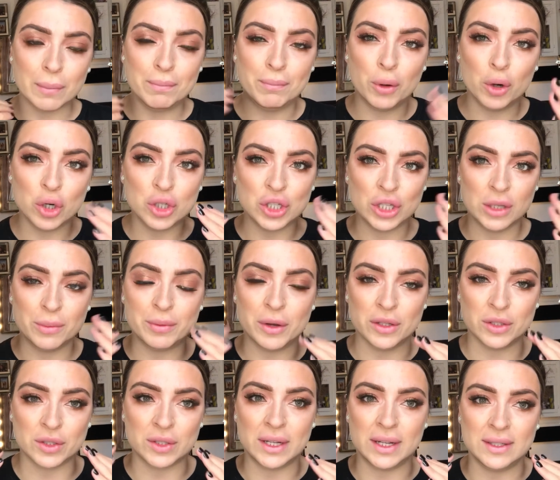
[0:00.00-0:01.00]
pushing the
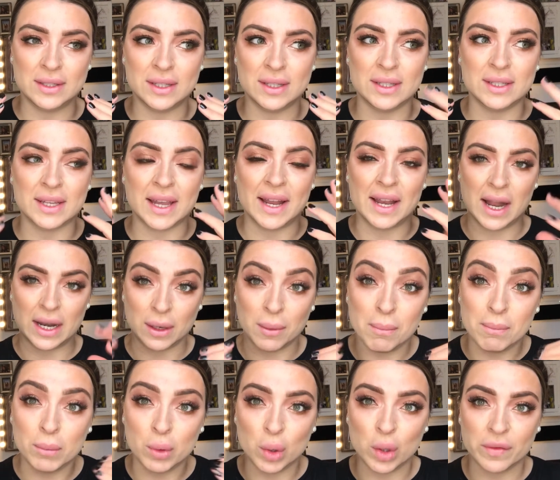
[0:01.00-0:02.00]
product into the skin and
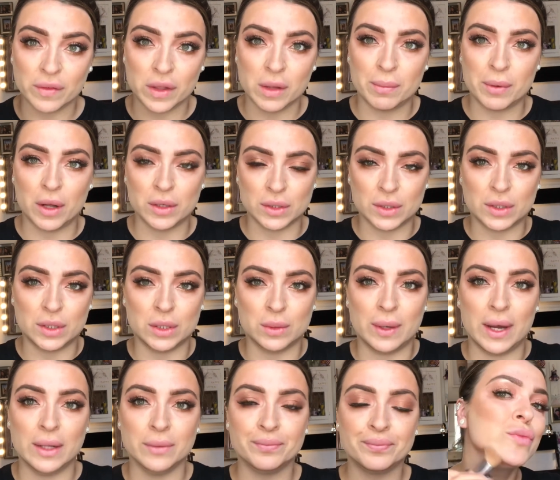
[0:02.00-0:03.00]
moving the product as
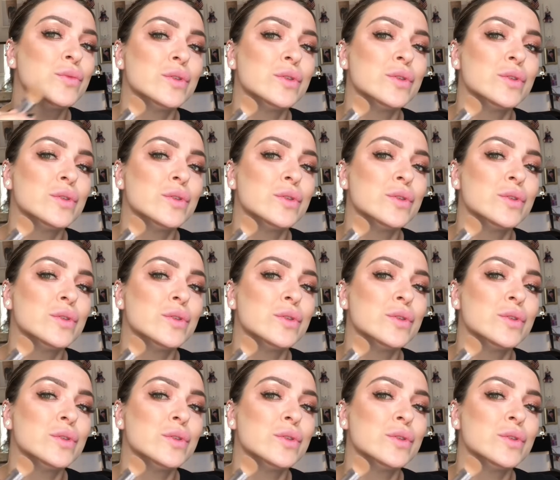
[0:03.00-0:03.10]
well.